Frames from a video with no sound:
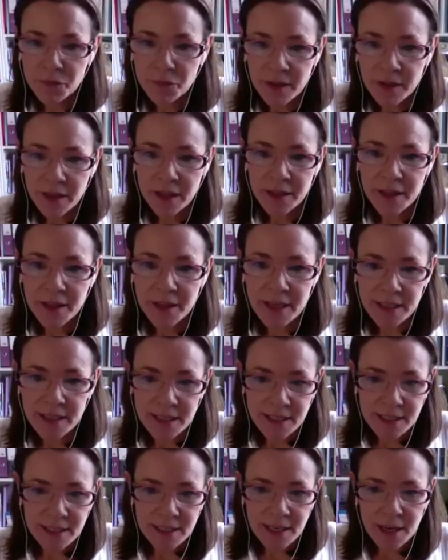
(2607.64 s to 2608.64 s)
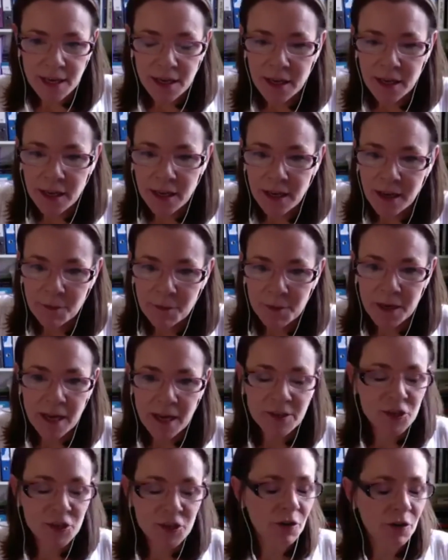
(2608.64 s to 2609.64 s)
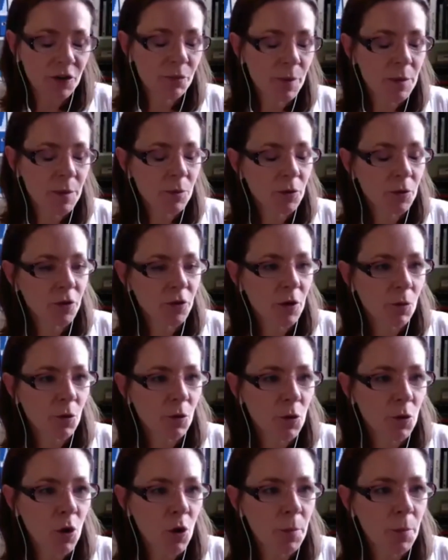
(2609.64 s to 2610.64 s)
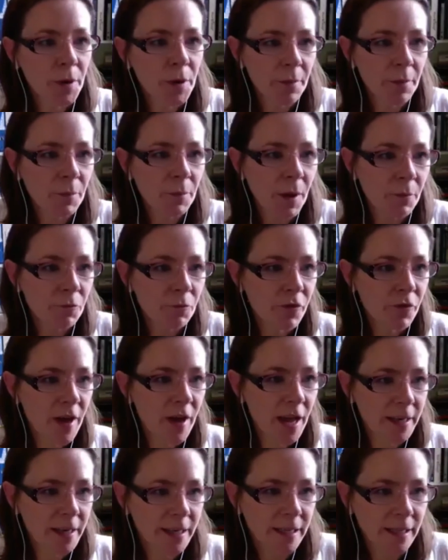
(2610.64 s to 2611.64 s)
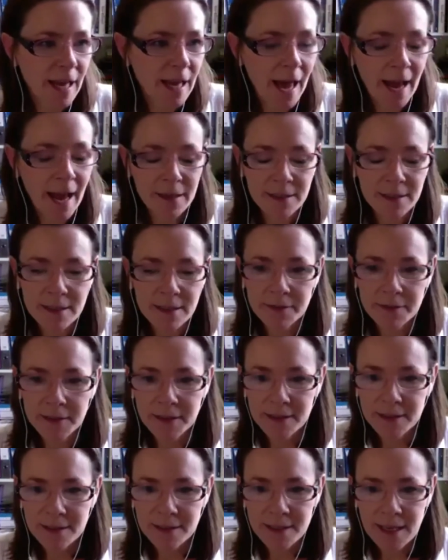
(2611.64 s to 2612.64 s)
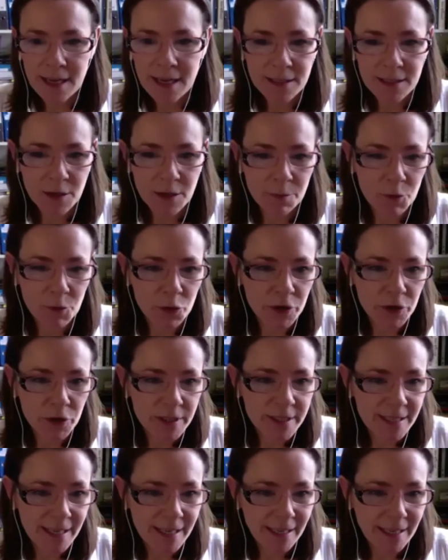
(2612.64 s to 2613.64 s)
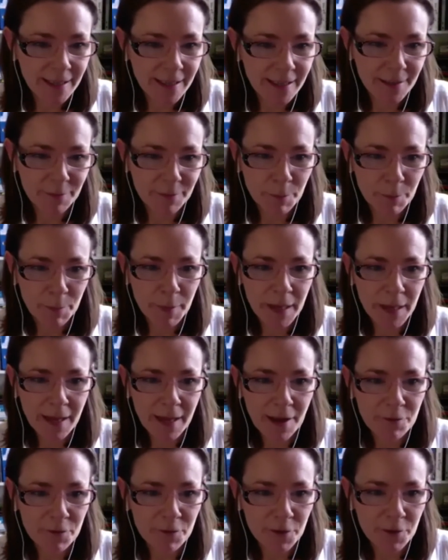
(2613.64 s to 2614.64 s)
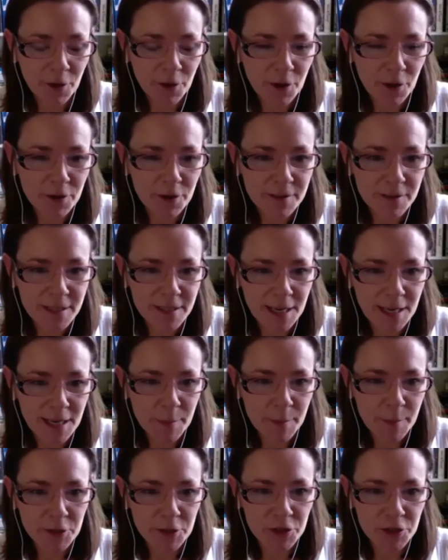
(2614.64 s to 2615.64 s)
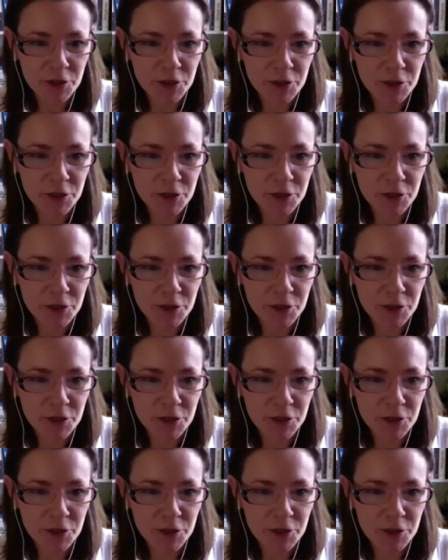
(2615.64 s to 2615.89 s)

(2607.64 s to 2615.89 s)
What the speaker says: this, I don't know if people know or not, but I'm fairly active in the SAS community and big advocate of SAS pensions.